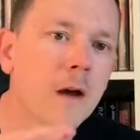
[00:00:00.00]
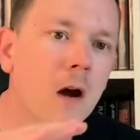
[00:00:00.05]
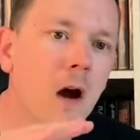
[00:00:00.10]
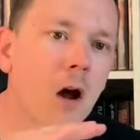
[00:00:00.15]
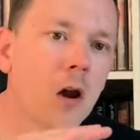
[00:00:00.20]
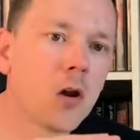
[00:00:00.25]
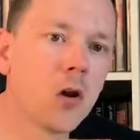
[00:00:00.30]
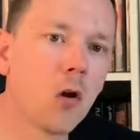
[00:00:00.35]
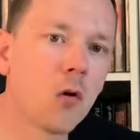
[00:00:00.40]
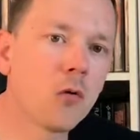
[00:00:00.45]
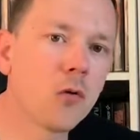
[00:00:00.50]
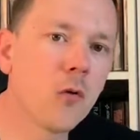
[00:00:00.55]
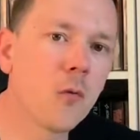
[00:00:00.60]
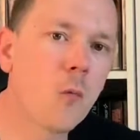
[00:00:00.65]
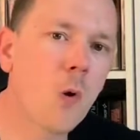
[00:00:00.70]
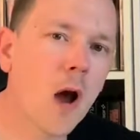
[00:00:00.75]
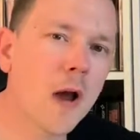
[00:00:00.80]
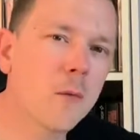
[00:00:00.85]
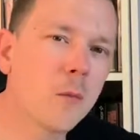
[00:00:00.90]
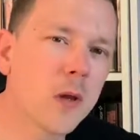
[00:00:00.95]
along the
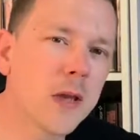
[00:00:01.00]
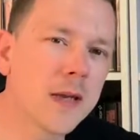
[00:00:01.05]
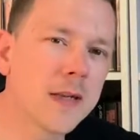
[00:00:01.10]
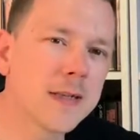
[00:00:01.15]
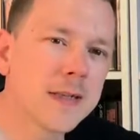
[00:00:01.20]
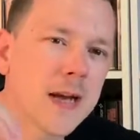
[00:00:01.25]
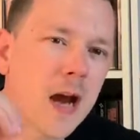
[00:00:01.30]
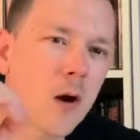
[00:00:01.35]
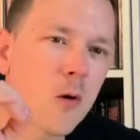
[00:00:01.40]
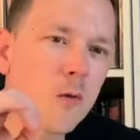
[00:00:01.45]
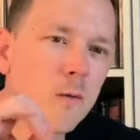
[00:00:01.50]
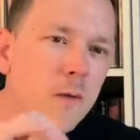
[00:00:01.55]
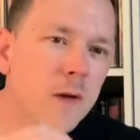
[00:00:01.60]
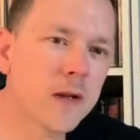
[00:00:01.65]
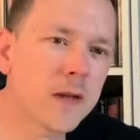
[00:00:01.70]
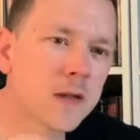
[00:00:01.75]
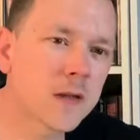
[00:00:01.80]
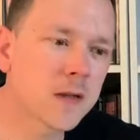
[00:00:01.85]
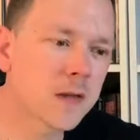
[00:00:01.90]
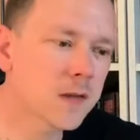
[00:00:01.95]
way we can delve
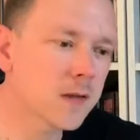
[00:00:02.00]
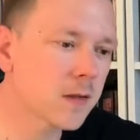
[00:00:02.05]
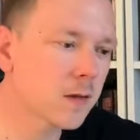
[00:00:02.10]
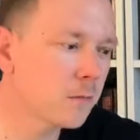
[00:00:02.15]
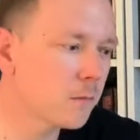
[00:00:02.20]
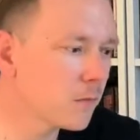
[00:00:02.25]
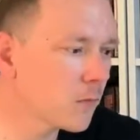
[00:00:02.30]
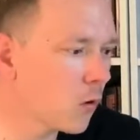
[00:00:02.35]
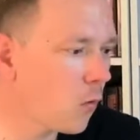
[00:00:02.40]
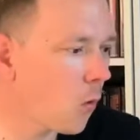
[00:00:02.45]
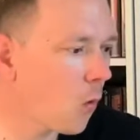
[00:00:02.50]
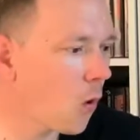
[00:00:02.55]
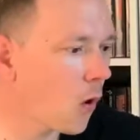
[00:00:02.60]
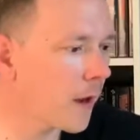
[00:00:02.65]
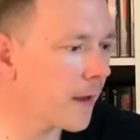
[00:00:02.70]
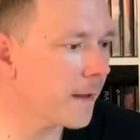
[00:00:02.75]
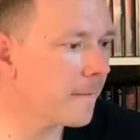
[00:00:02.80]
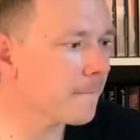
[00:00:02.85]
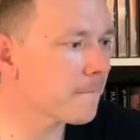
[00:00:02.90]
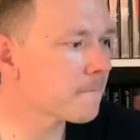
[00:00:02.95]
into some
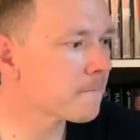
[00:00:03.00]
quite,